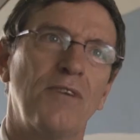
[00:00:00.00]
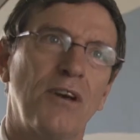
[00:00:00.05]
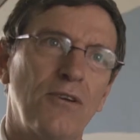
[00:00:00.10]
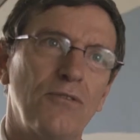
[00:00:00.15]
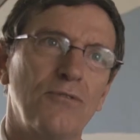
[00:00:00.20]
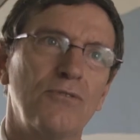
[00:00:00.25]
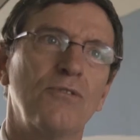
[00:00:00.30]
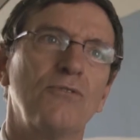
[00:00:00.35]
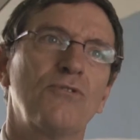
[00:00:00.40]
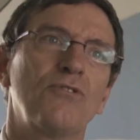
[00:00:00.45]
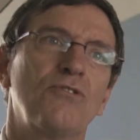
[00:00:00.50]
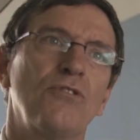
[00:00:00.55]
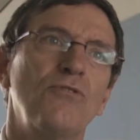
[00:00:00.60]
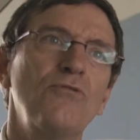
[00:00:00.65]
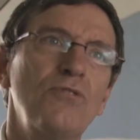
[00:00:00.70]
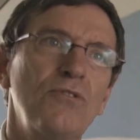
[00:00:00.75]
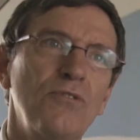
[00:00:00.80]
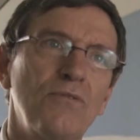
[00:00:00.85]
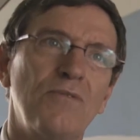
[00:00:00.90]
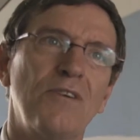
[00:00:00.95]
values,
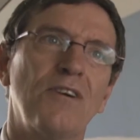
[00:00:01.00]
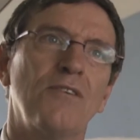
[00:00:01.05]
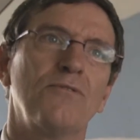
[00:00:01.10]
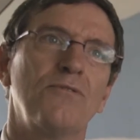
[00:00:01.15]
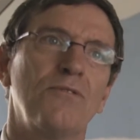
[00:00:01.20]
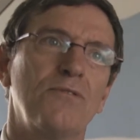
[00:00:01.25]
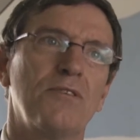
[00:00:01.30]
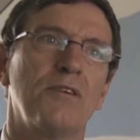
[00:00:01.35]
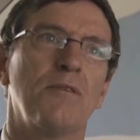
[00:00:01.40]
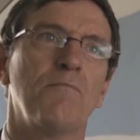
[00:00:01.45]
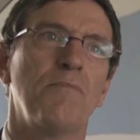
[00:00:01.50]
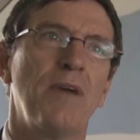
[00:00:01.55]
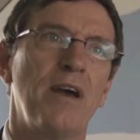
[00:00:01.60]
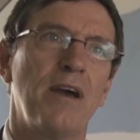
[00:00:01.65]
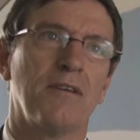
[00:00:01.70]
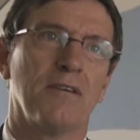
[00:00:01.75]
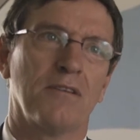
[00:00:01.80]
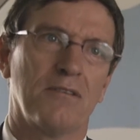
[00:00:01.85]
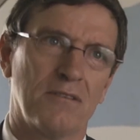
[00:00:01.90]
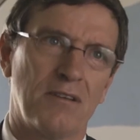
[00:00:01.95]
social values
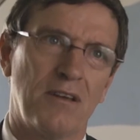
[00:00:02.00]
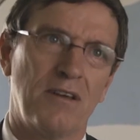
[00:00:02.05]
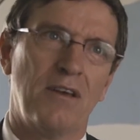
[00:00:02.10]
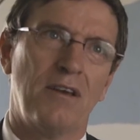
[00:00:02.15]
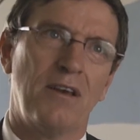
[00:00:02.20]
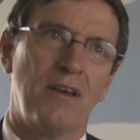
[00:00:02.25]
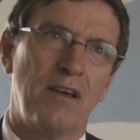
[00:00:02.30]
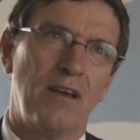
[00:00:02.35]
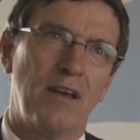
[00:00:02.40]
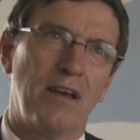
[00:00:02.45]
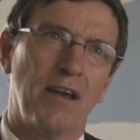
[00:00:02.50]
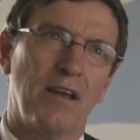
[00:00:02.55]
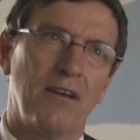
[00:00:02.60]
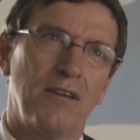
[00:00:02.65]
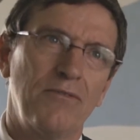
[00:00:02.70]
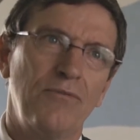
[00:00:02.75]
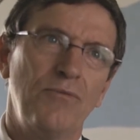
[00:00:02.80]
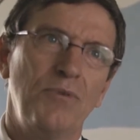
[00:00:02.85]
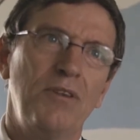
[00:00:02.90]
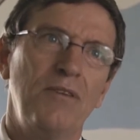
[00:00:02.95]
embedded. And
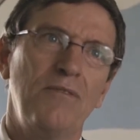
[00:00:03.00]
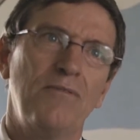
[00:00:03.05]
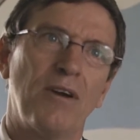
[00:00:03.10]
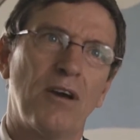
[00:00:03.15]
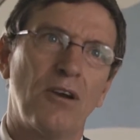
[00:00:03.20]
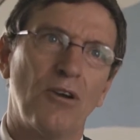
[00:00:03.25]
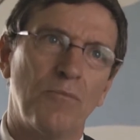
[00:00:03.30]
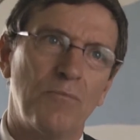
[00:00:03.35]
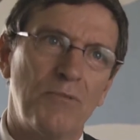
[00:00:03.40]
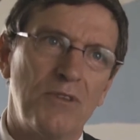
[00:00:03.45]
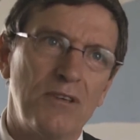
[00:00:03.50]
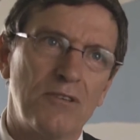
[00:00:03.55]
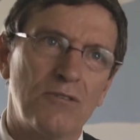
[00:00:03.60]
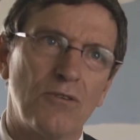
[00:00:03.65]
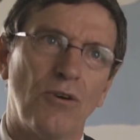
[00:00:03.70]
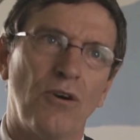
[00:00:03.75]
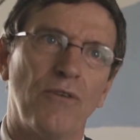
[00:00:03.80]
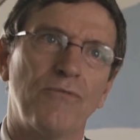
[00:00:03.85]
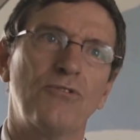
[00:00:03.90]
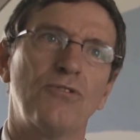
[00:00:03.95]
if we develop these
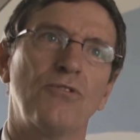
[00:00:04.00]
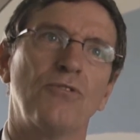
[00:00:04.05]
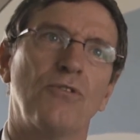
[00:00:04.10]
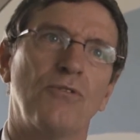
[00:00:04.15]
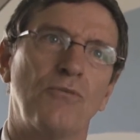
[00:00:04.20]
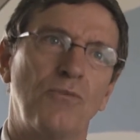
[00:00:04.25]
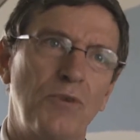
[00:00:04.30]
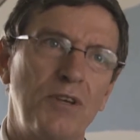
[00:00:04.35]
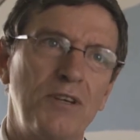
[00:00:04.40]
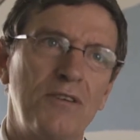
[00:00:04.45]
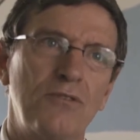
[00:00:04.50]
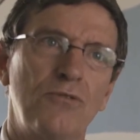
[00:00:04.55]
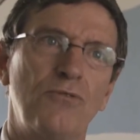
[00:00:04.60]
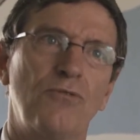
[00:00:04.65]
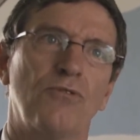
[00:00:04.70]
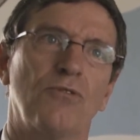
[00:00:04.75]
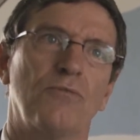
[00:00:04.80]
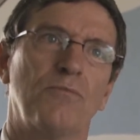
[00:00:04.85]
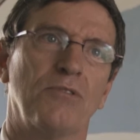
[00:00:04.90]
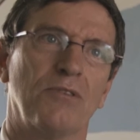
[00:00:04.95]
offshore wind
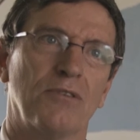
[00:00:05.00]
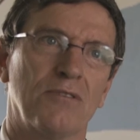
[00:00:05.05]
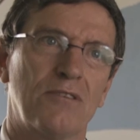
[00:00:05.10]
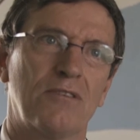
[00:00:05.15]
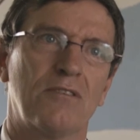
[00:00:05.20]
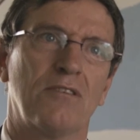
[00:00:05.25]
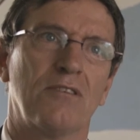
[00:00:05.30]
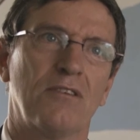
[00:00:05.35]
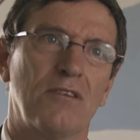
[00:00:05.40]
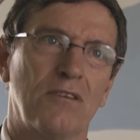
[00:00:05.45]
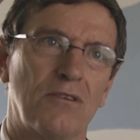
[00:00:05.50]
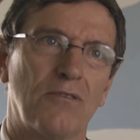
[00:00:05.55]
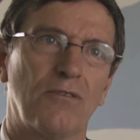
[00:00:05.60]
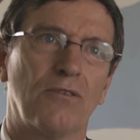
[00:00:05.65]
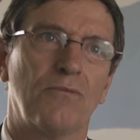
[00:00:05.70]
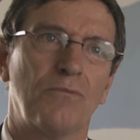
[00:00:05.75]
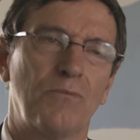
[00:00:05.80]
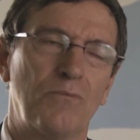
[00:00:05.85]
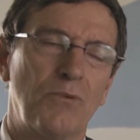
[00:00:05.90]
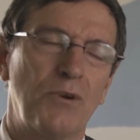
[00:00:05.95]
turbines
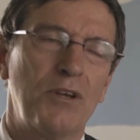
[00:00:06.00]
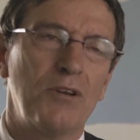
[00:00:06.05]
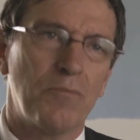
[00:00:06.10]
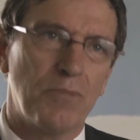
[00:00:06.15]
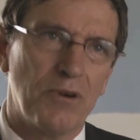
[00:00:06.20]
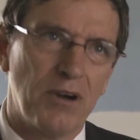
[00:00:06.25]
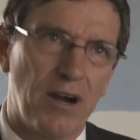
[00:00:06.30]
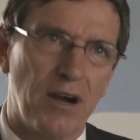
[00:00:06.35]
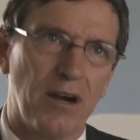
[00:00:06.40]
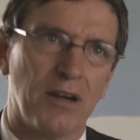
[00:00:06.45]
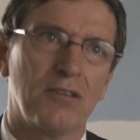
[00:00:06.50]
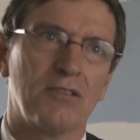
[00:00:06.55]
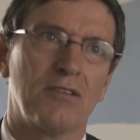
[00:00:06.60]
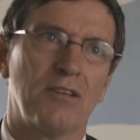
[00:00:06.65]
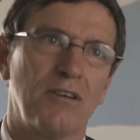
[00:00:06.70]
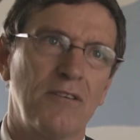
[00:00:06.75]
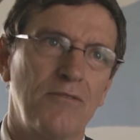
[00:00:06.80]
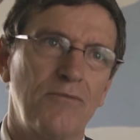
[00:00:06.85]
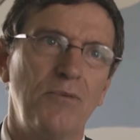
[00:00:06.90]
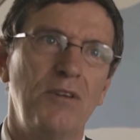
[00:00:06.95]
or wind parks,
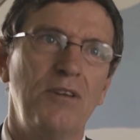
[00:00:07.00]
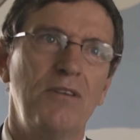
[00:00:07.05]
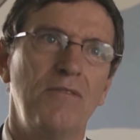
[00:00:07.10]
and if we